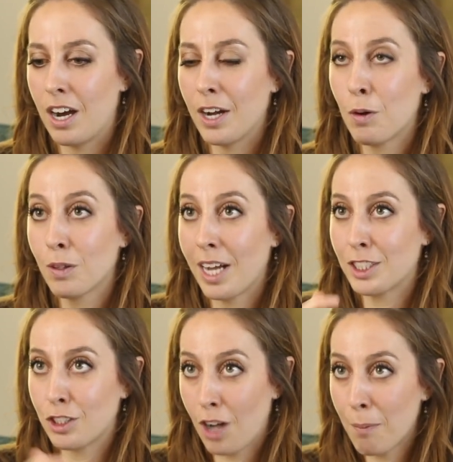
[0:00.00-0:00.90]
I
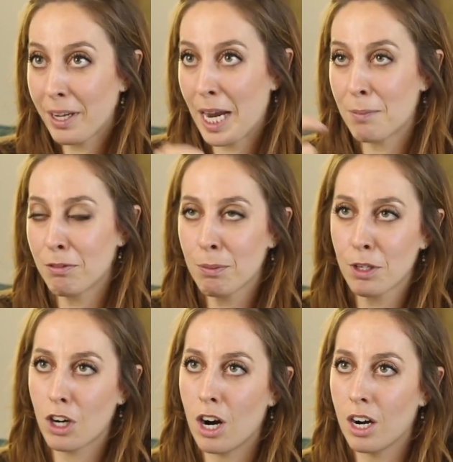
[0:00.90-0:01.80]
got my camera from
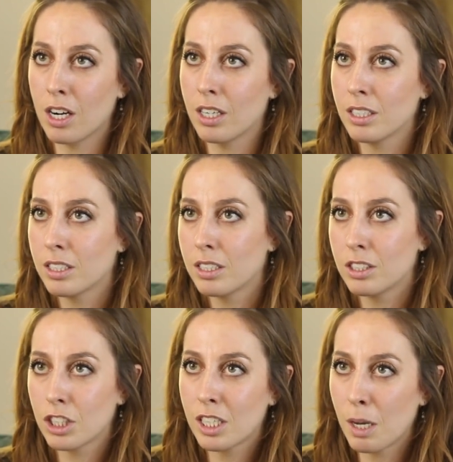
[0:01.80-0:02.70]
the car,
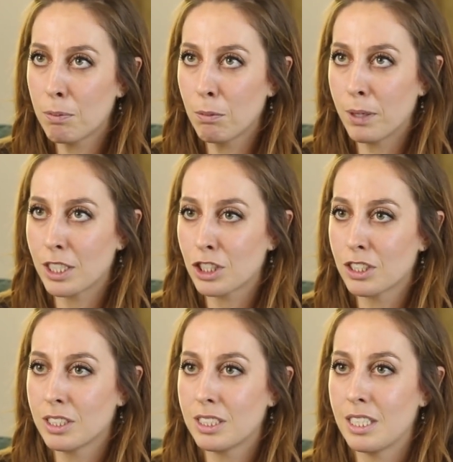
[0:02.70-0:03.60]
took a couple of
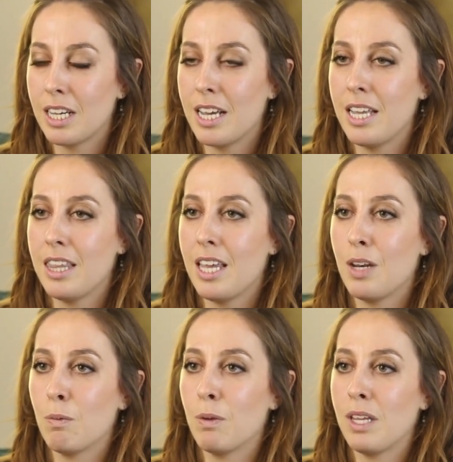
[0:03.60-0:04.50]
pictures, and
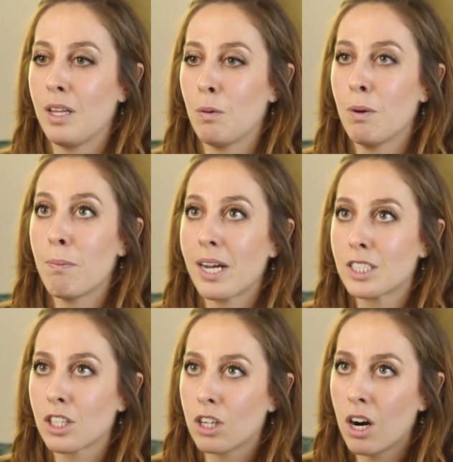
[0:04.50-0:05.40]
then we went back
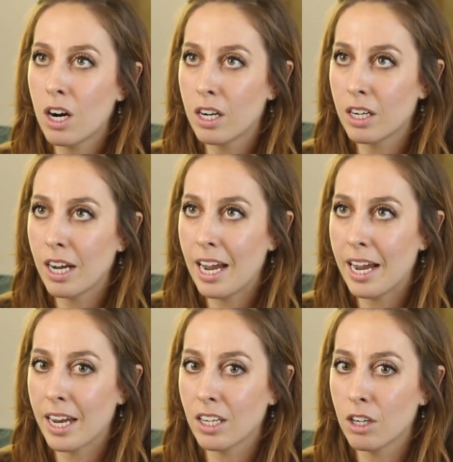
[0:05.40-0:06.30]
to the car
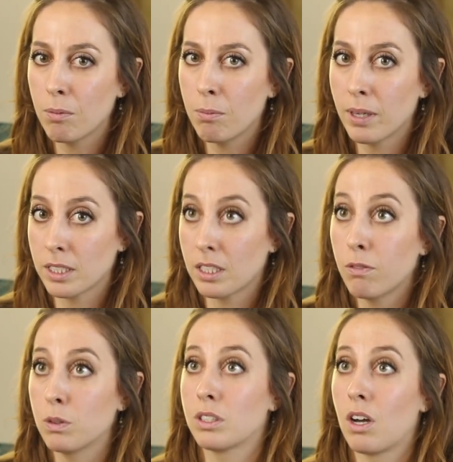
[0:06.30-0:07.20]
and my
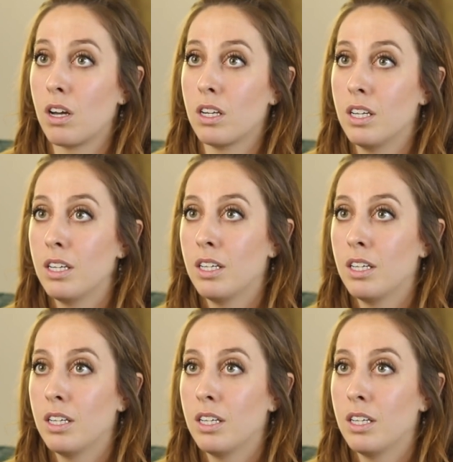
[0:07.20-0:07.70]
stuff was gone.